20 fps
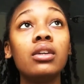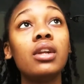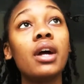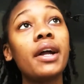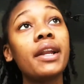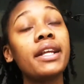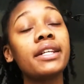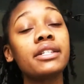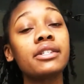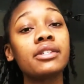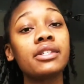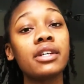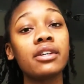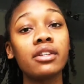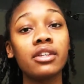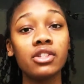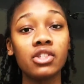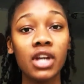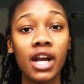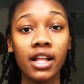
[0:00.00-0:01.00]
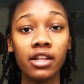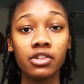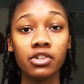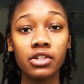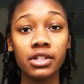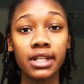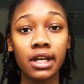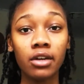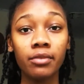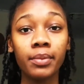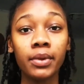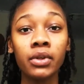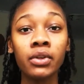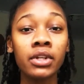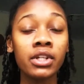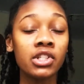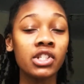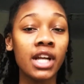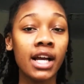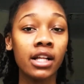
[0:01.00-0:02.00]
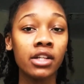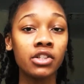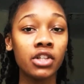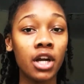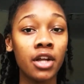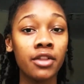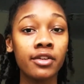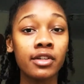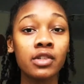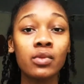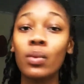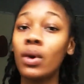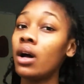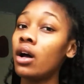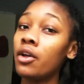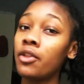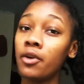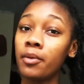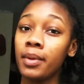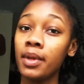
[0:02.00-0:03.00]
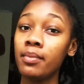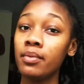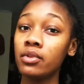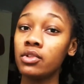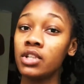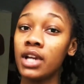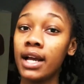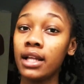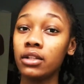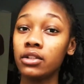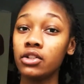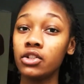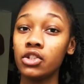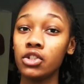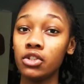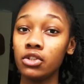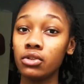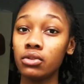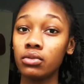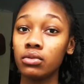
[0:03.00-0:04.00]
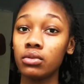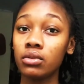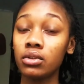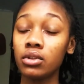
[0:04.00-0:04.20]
not necessarily challenge yourself, but you can challenge others while other people challenge you,